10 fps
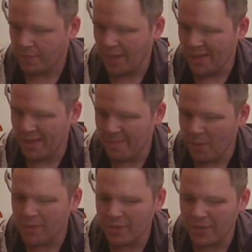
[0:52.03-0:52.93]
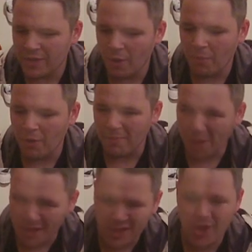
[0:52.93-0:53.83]
that most of us don't put
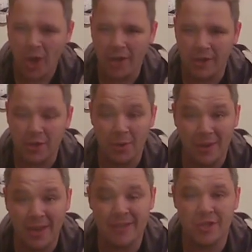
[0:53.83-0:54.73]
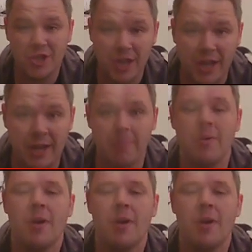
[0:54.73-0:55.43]
much thought into, and that's a shame.